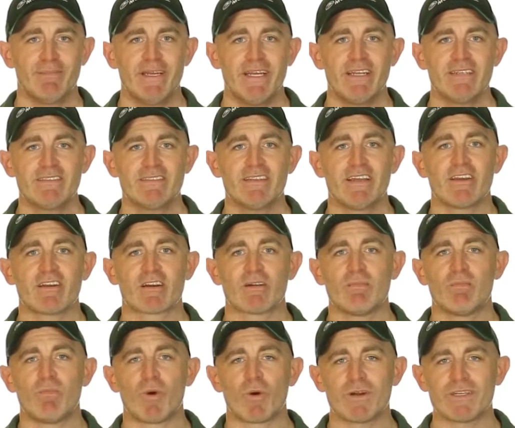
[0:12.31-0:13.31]
means they are
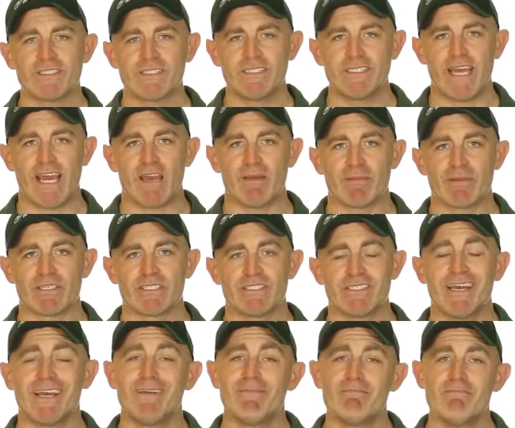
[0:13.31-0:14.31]
more
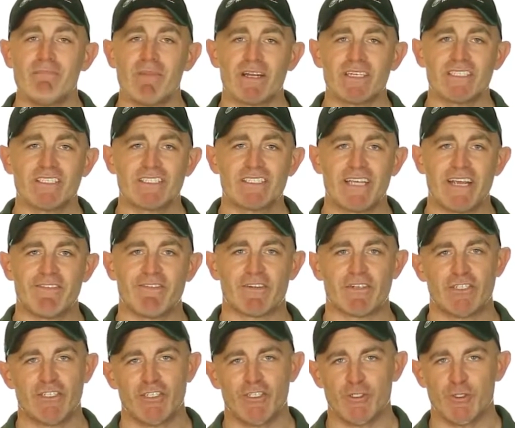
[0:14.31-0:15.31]
established and much safer
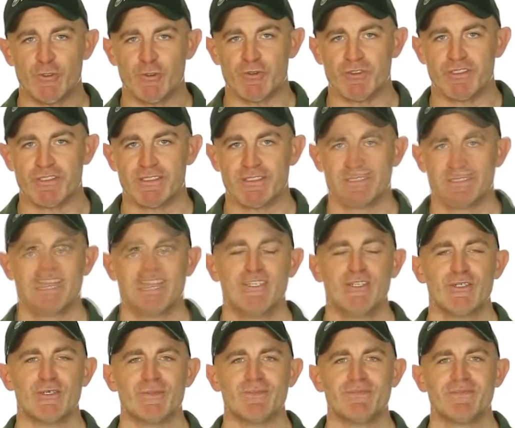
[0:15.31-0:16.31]
to use.
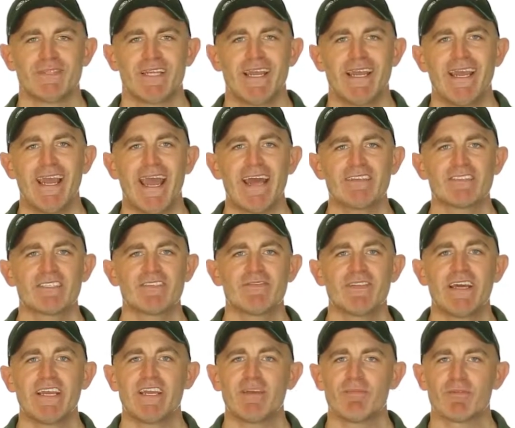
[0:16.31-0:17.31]
Two, ask if
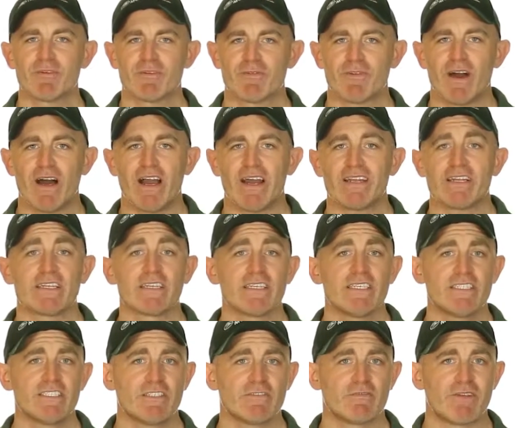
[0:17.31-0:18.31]
they can provide a
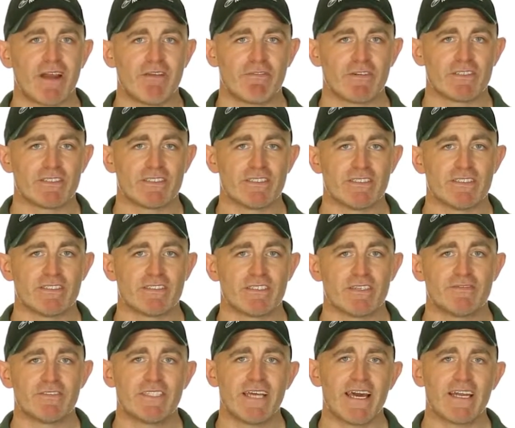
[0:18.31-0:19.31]
list of references
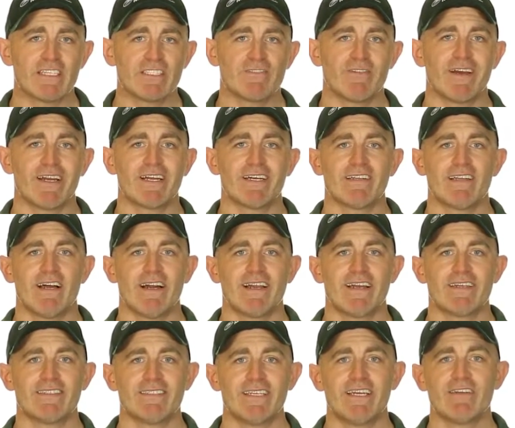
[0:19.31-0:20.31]
of satisfied
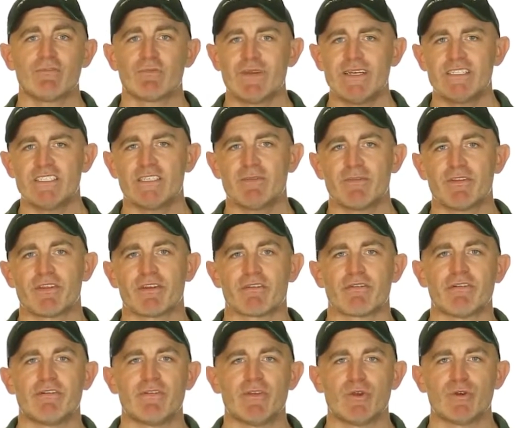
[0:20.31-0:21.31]
clients and read some of their
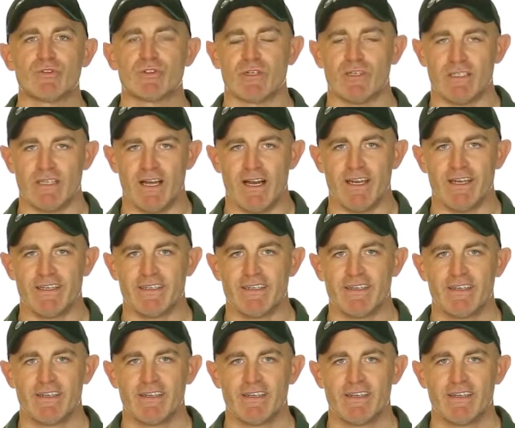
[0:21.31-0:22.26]
reviews online.